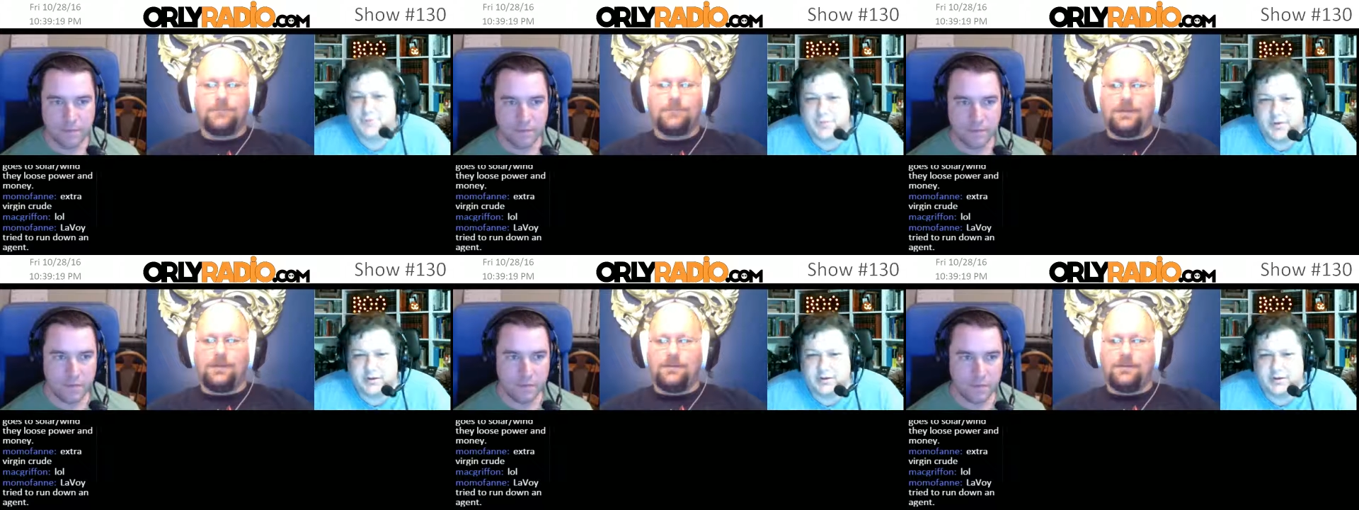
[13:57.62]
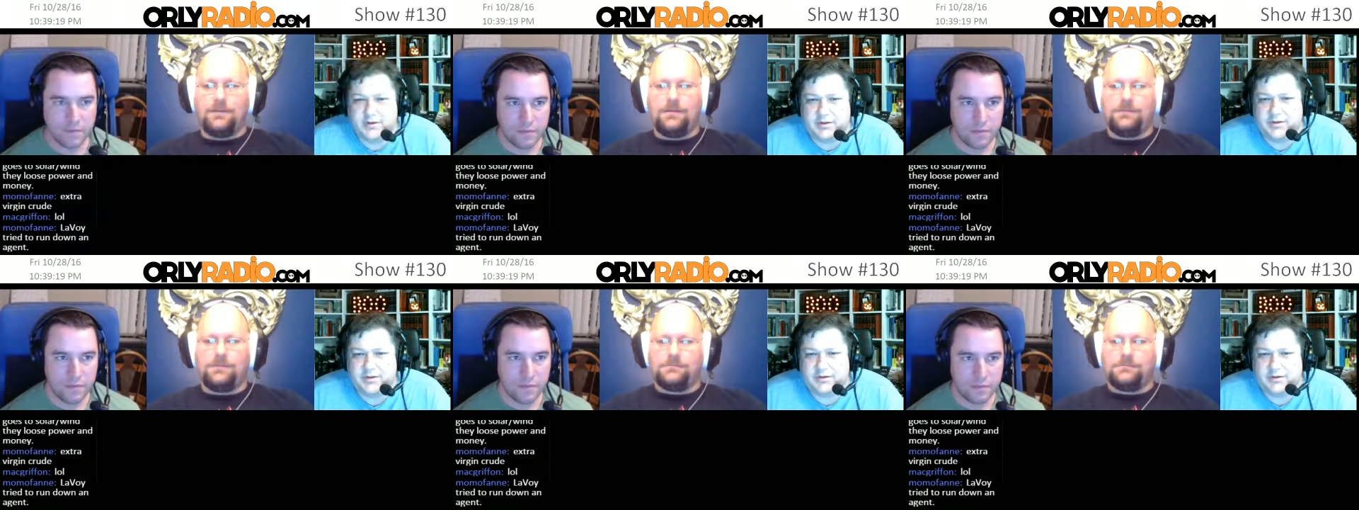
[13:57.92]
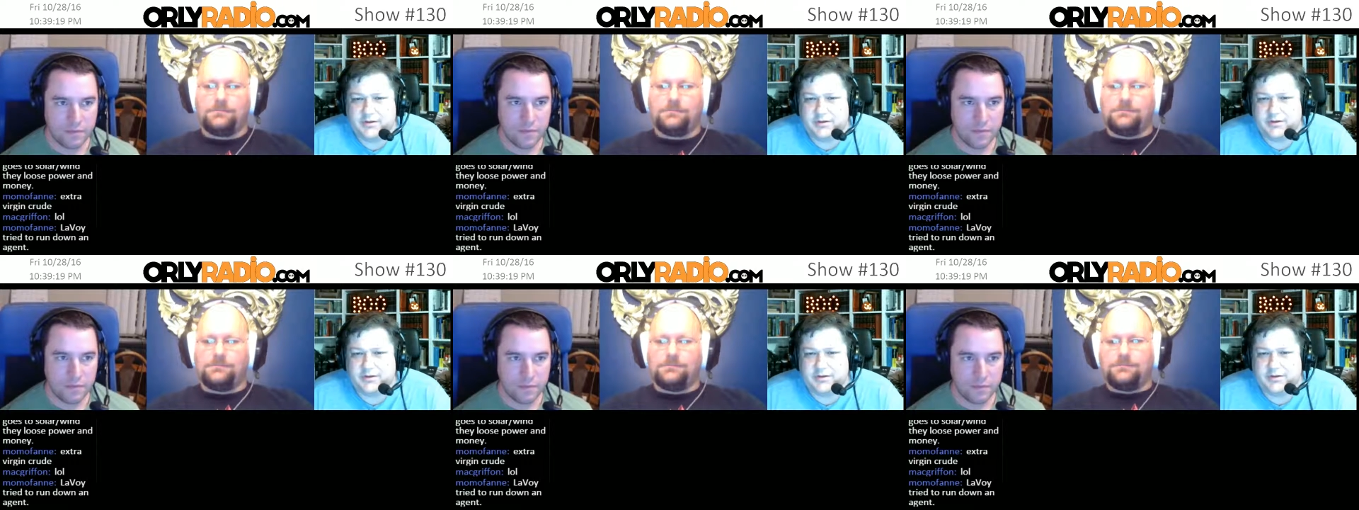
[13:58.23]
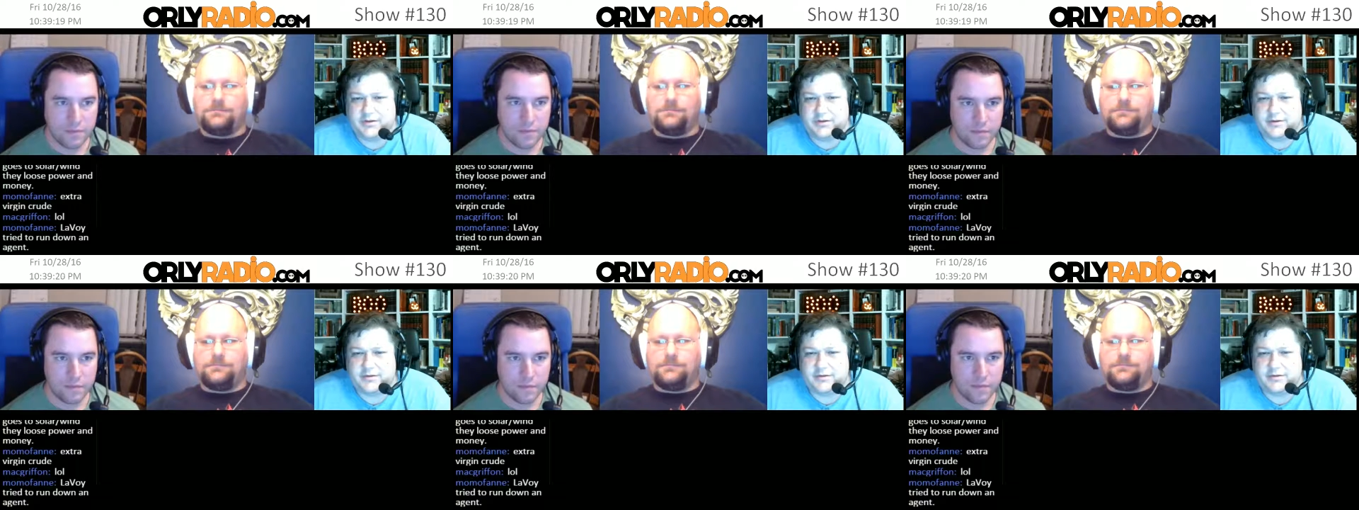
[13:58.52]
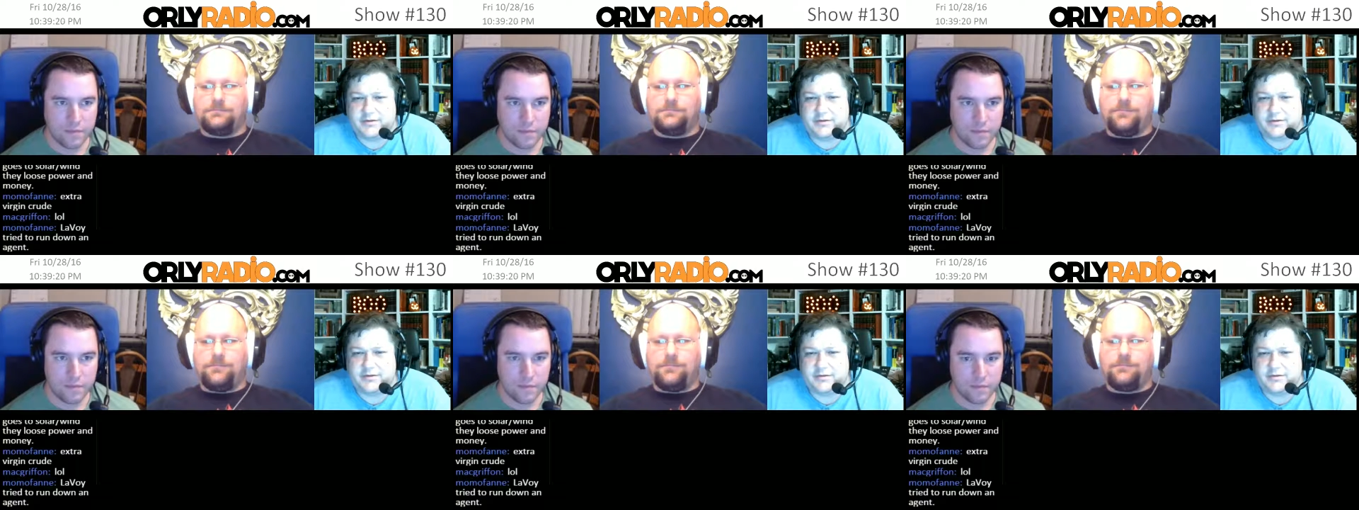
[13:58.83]

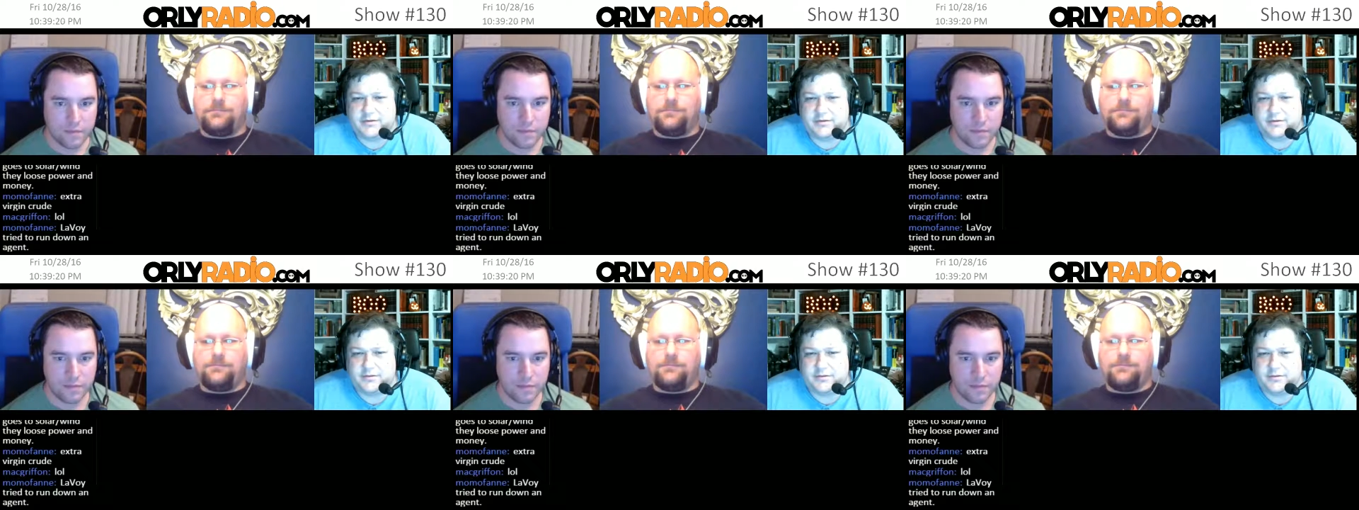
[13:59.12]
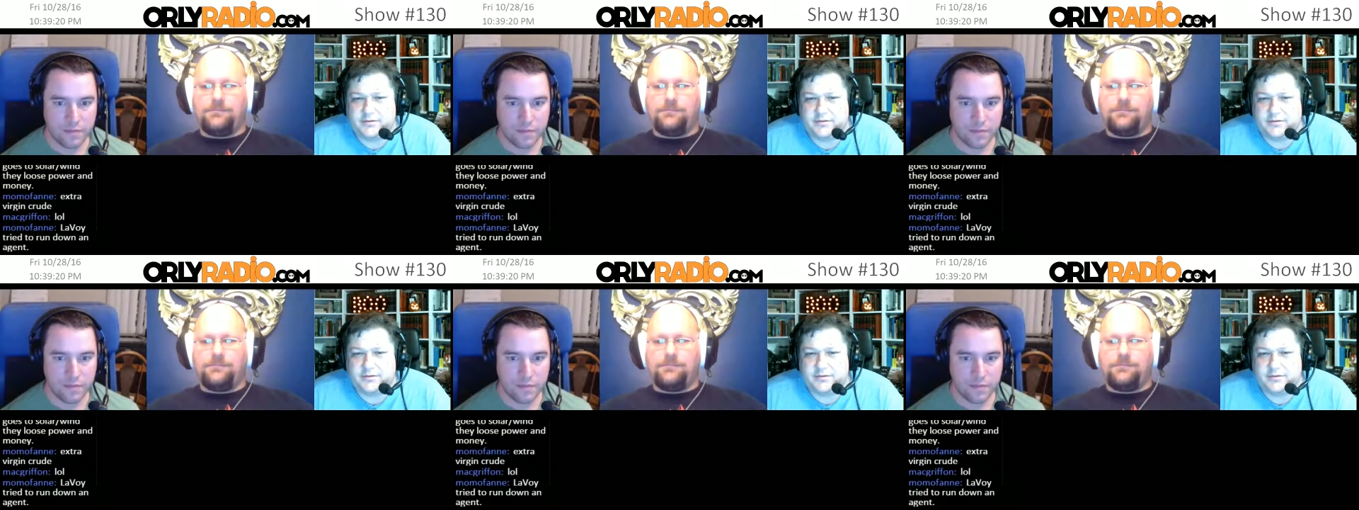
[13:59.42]
No one is speaking in this clip.